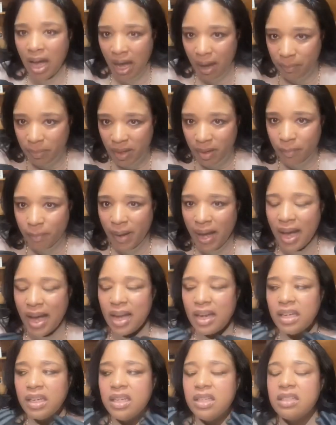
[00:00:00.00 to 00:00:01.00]
their
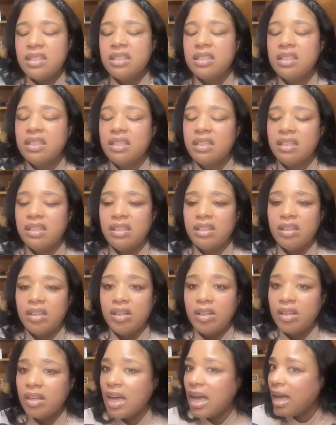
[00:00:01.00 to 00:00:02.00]
bodies,
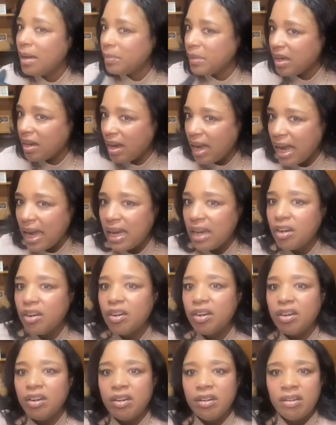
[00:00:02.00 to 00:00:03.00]
calm their
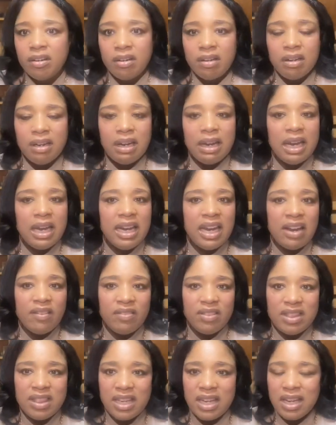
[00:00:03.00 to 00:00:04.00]
anger and
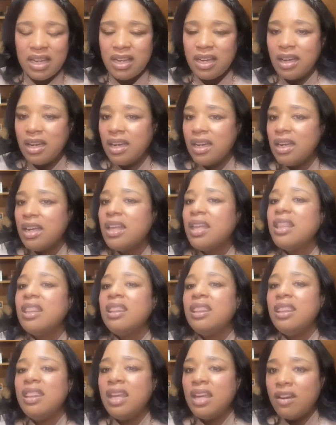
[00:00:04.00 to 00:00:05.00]
everything.
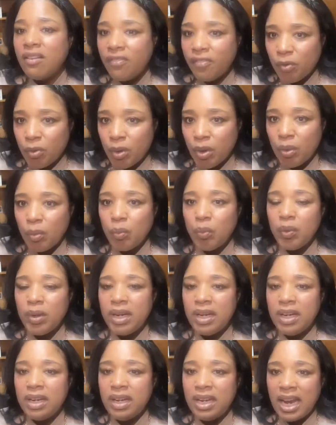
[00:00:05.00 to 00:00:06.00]
Therefore,
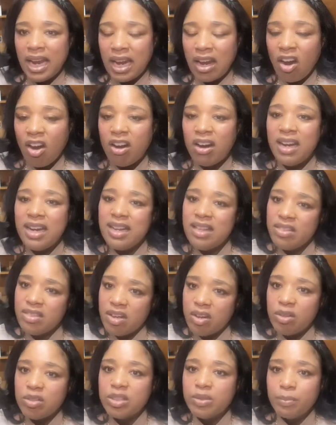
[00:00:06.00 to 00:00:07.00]
when they are in
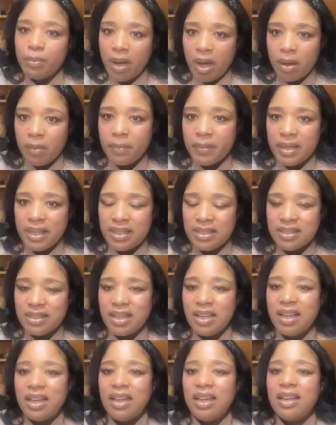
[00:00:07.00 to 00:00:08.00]
those moments,
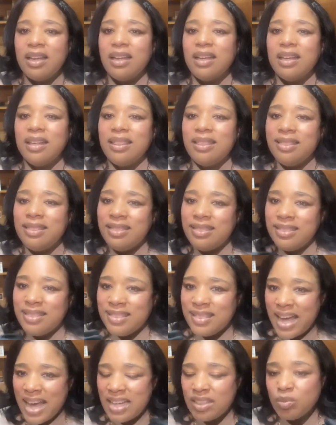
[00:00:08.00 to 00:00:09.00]

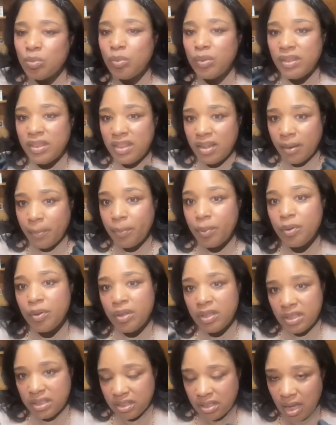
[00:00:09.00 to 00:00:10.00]
that's what their
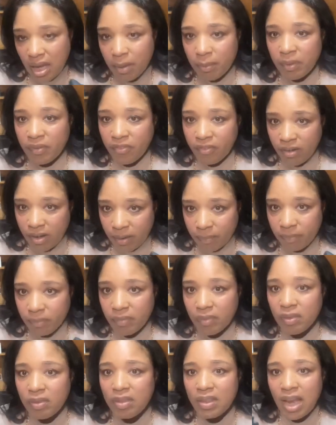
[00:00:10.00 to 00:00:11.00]
pull is coming from.
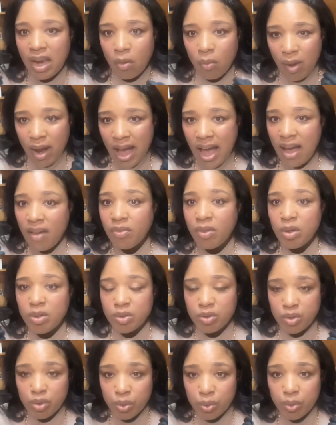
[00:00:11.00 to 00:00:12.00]
They will have those
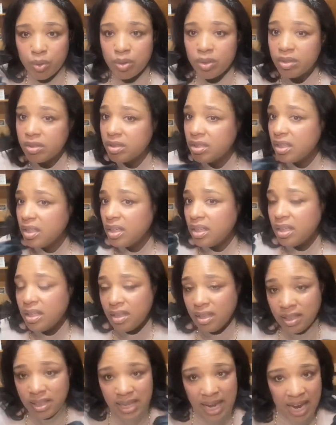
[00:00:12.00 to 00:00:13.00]
tools
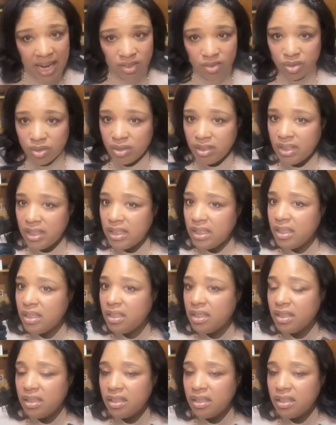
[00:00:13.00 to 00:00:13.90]
naturally